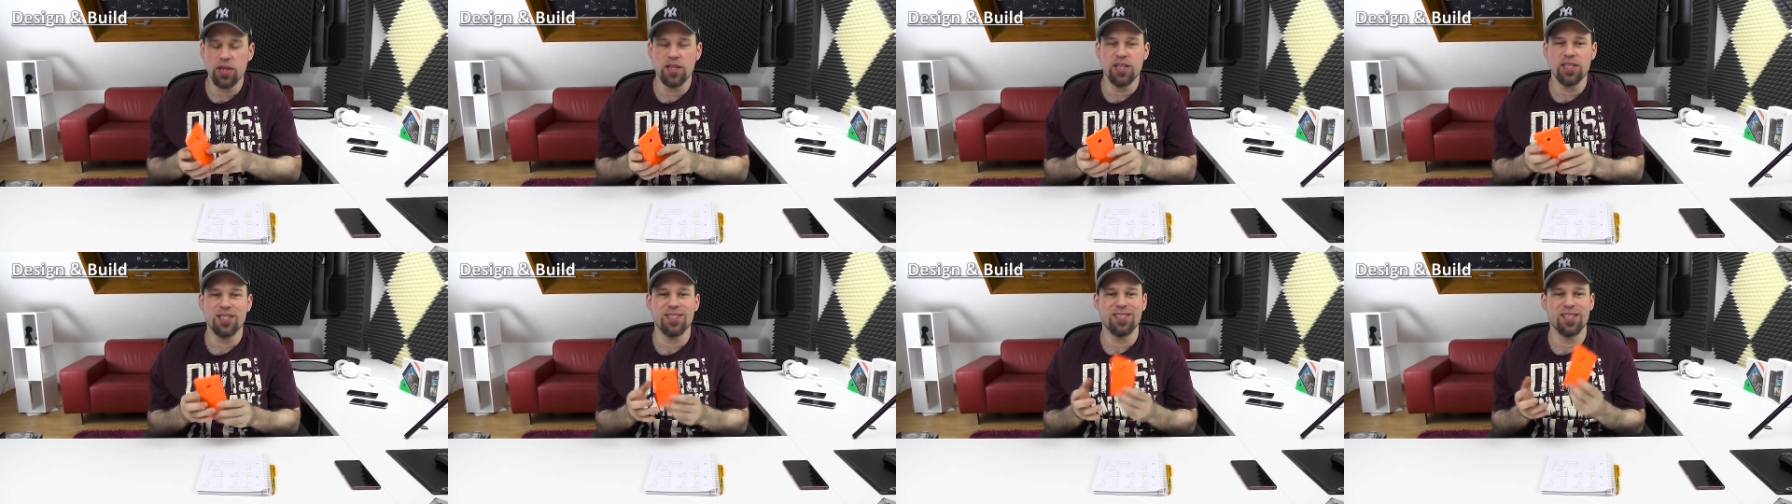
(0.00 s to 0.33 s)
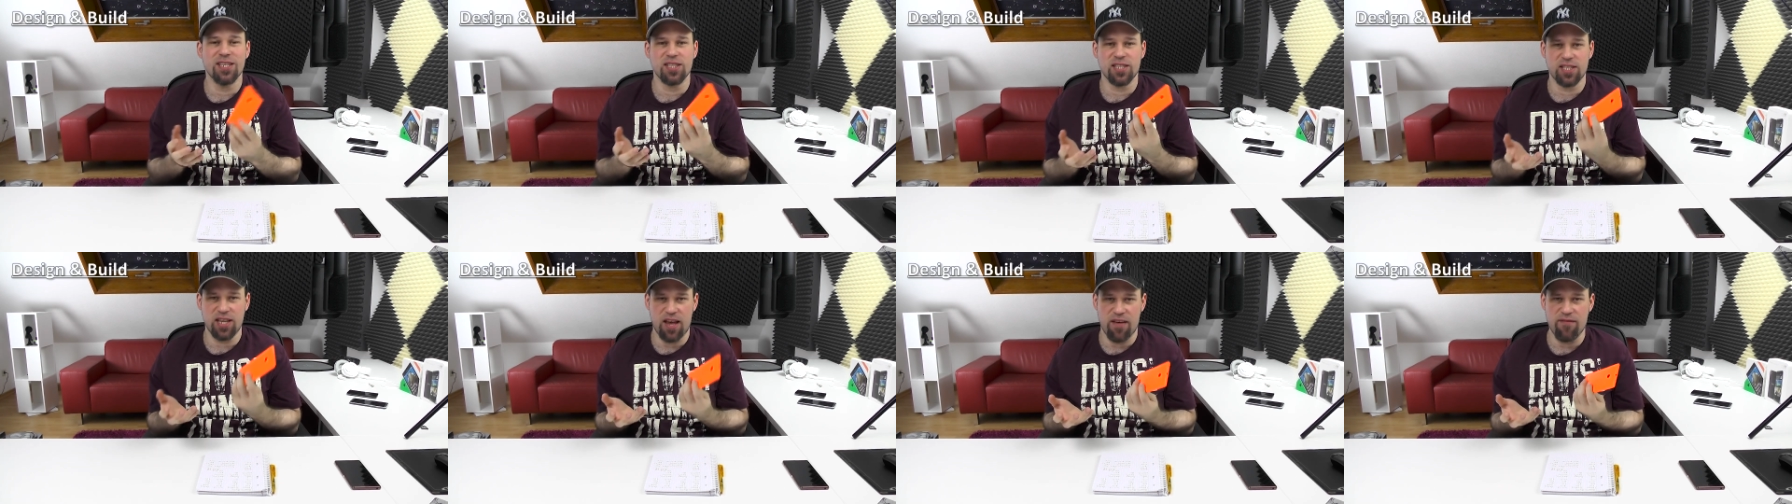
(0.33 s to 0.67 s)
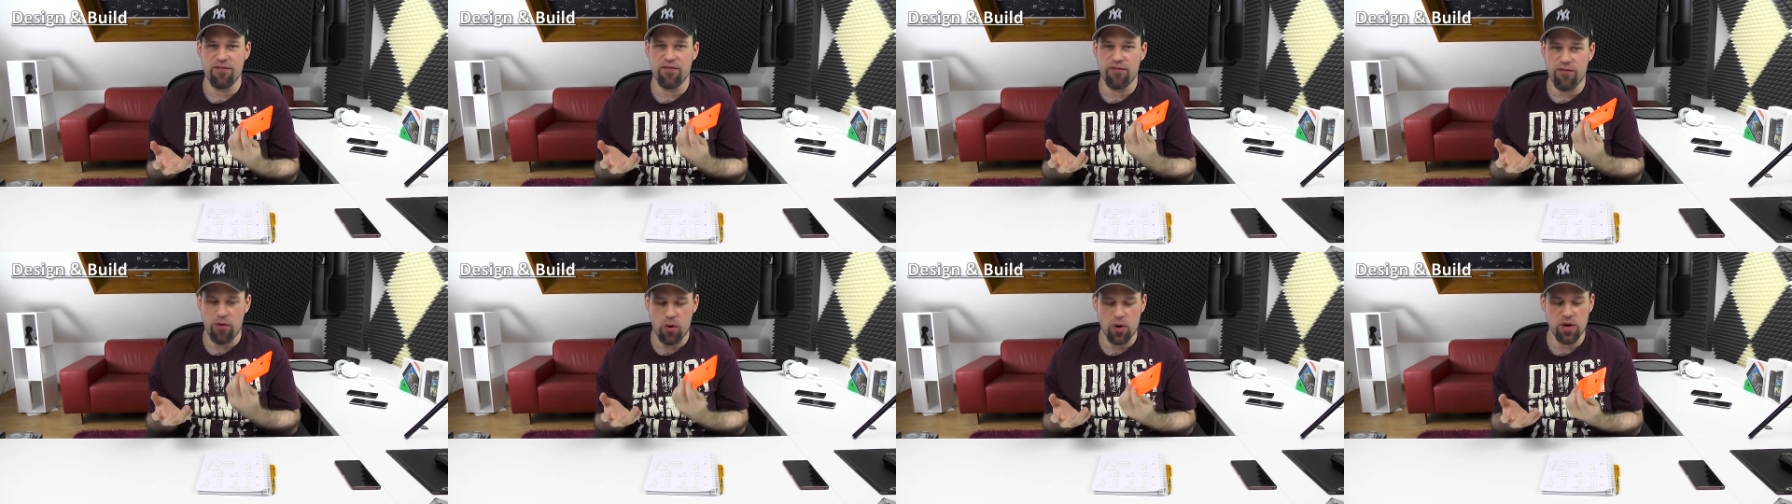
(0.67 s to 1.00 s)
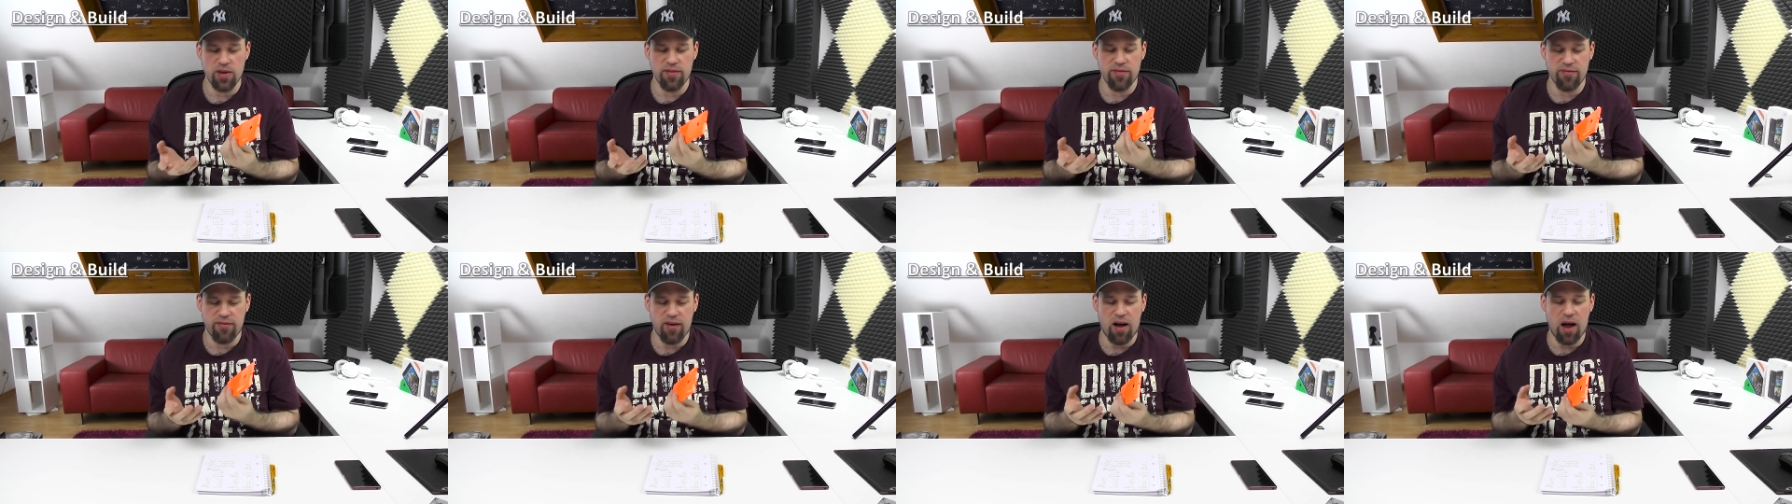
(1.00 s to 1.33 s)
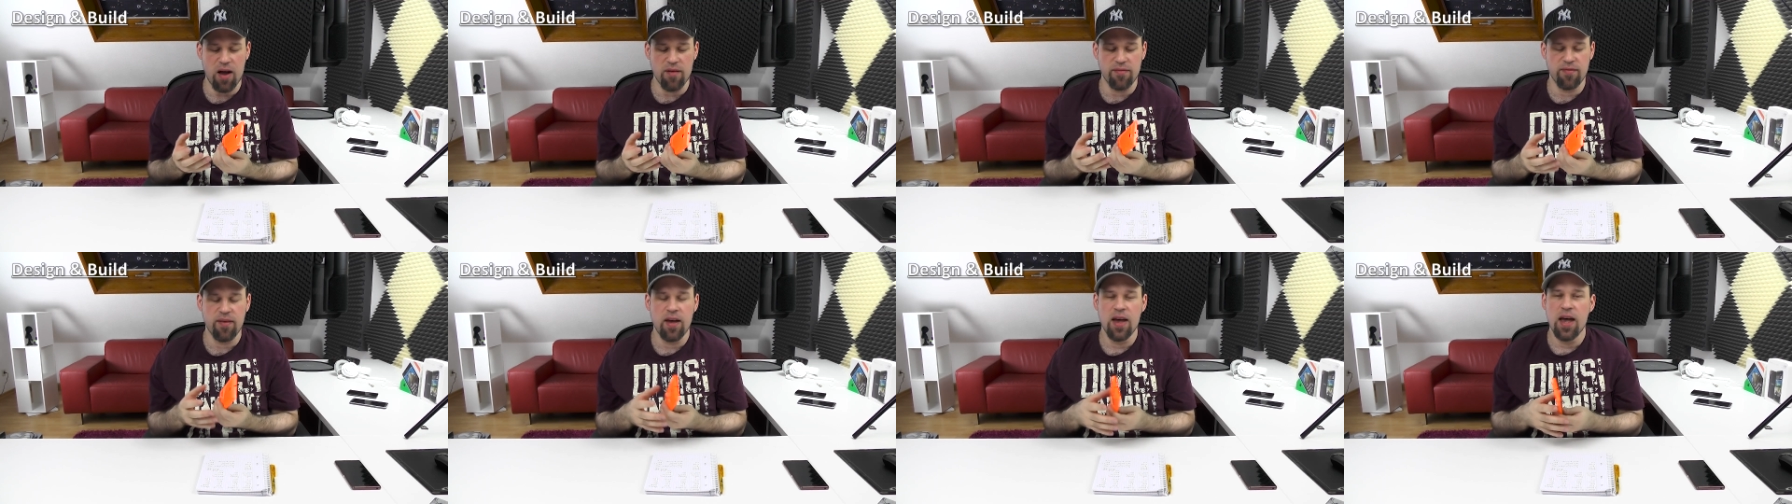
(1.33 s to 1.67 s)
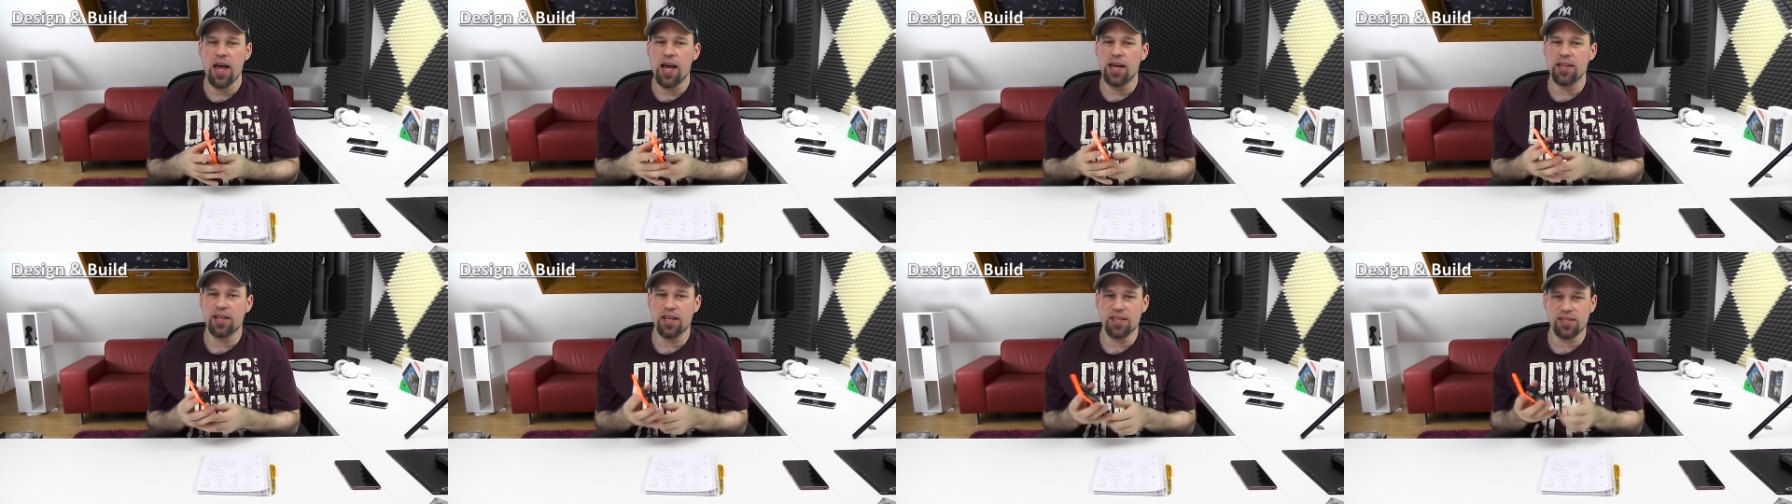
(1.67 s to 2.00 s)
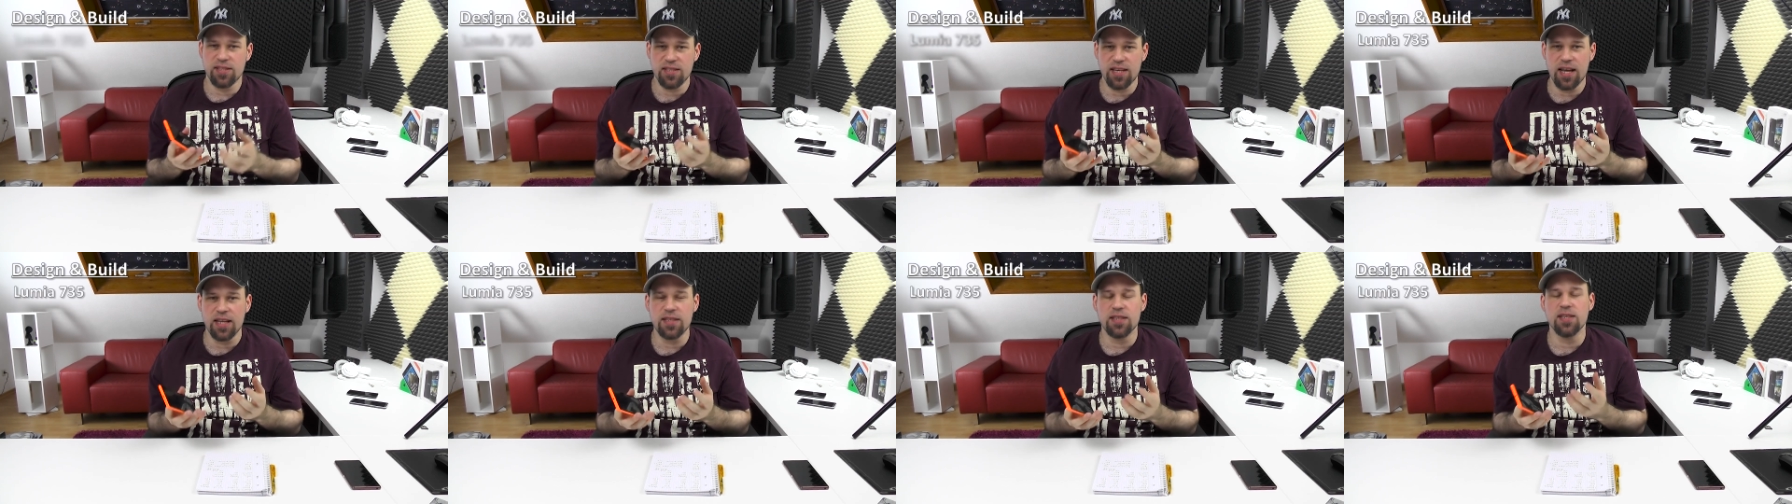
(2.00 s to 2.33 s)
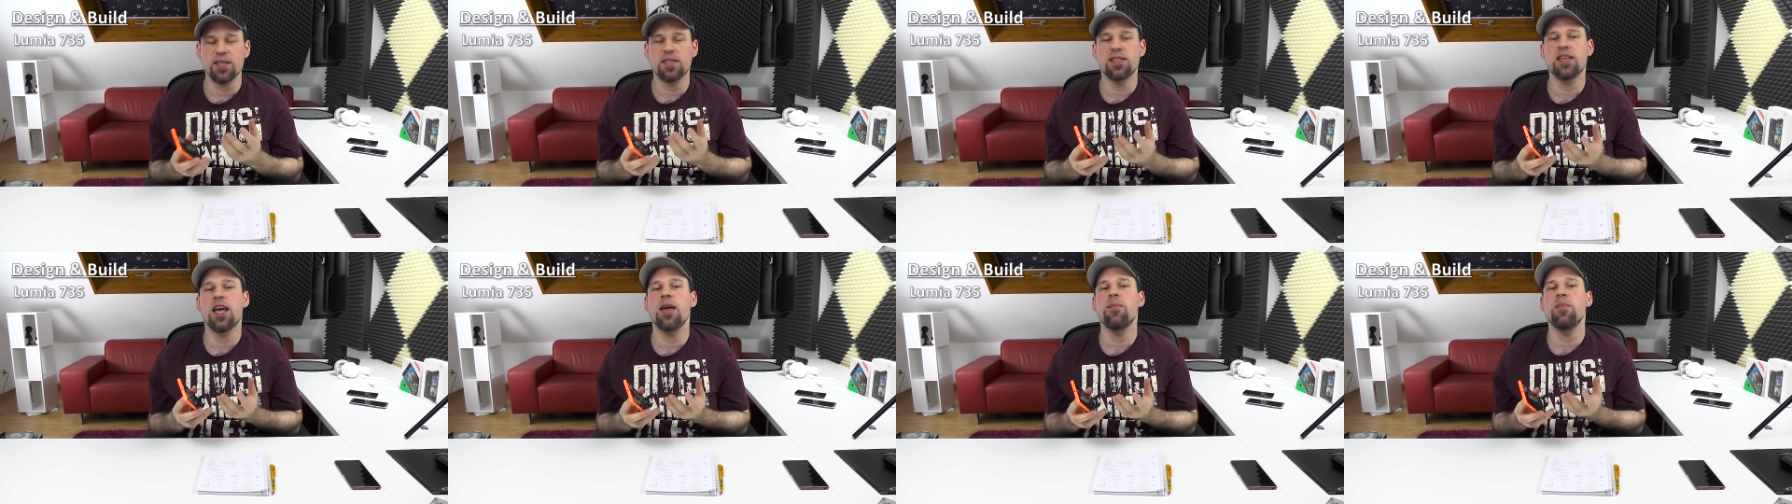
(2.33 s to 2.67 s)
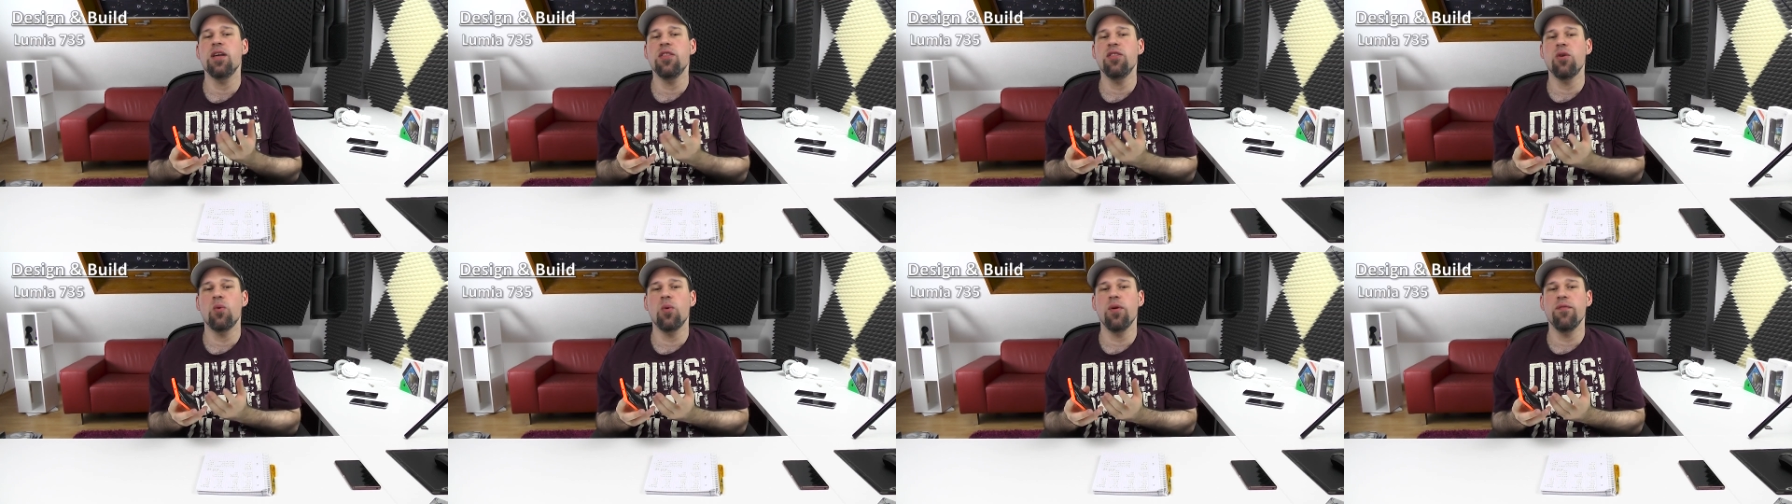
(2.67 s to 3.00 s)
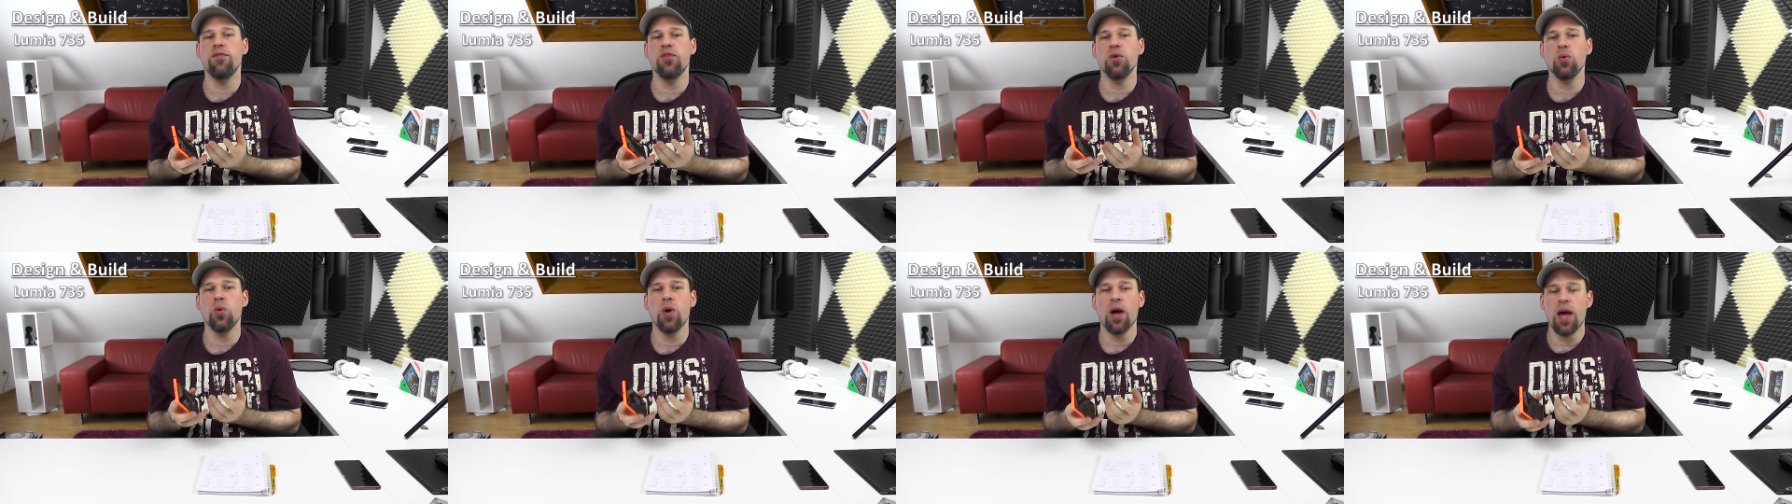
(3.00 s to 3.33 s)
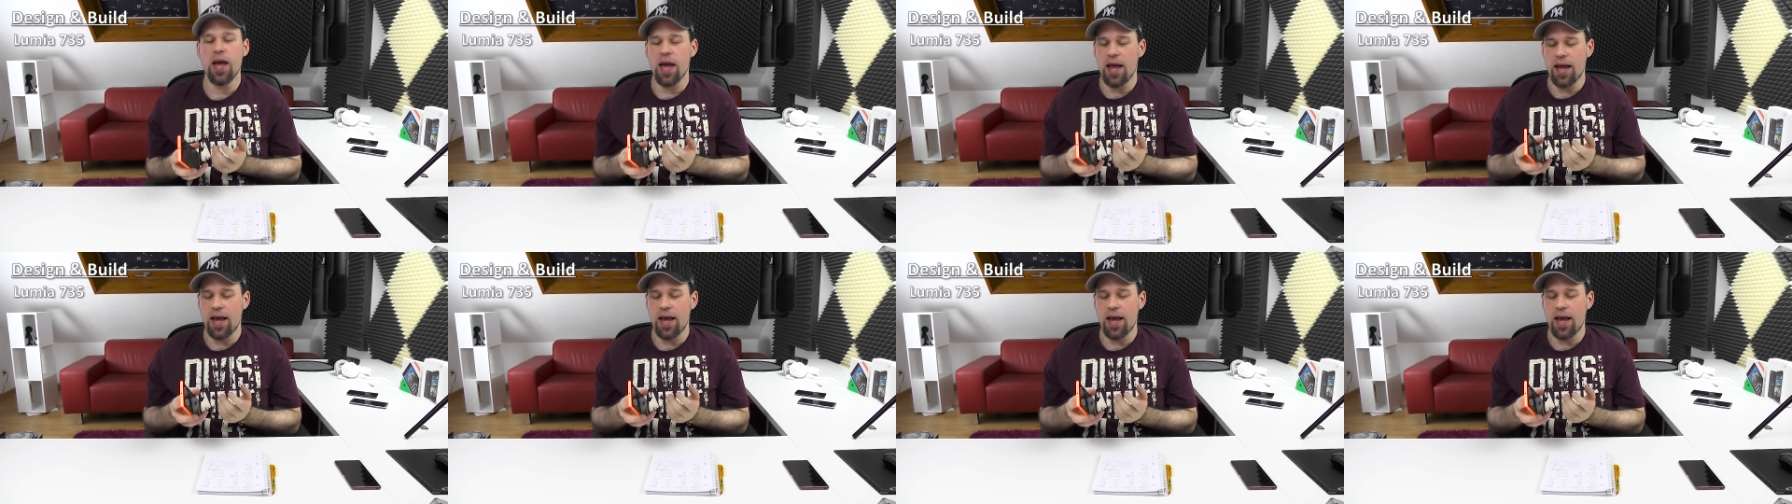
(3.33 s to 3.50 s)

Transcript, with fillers: is the 735, and I said the same in the review,